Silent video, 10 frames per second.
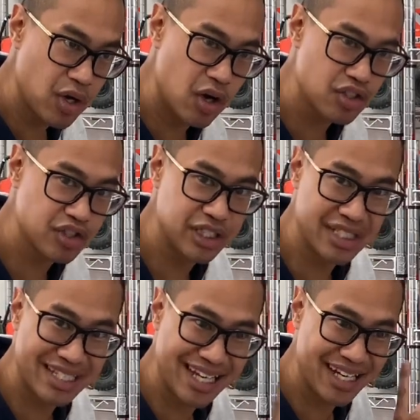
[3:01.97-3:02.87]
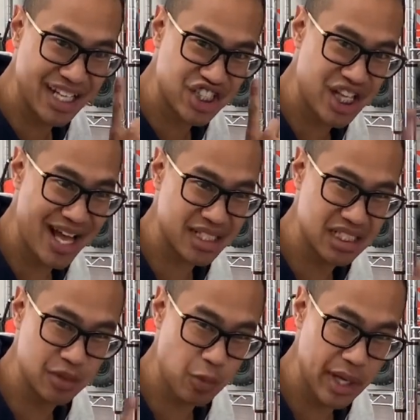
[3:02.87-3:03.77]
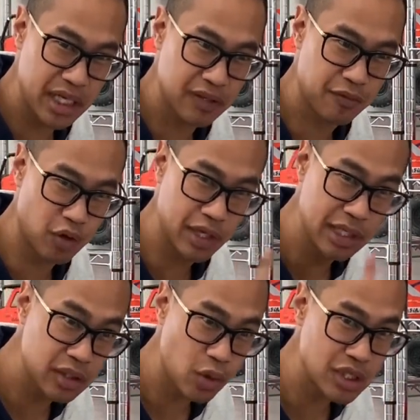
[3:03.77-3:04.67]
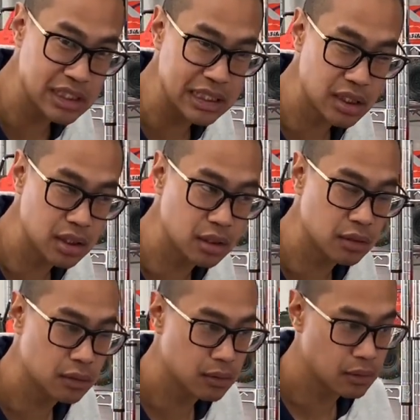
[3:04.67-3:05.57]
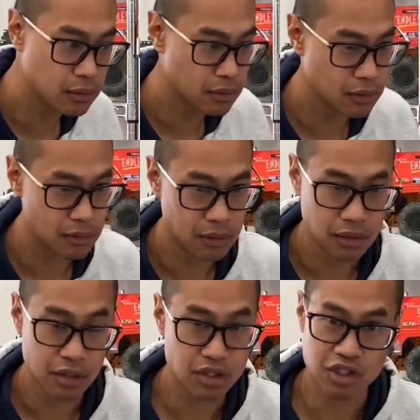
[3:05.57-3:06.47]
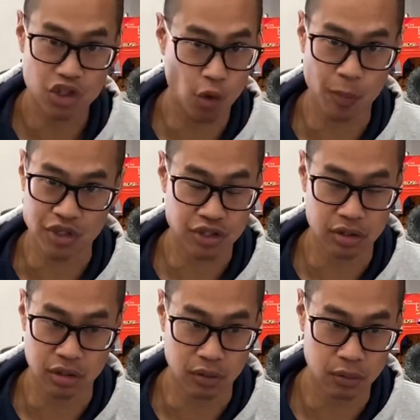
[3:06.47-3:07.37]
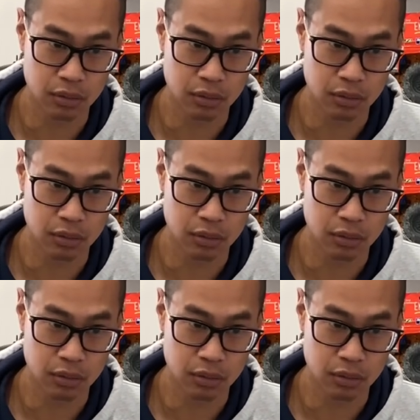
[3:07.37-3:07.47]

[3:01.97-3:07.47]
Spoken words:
Also need to get a chassis ready for indoor season. So much to do.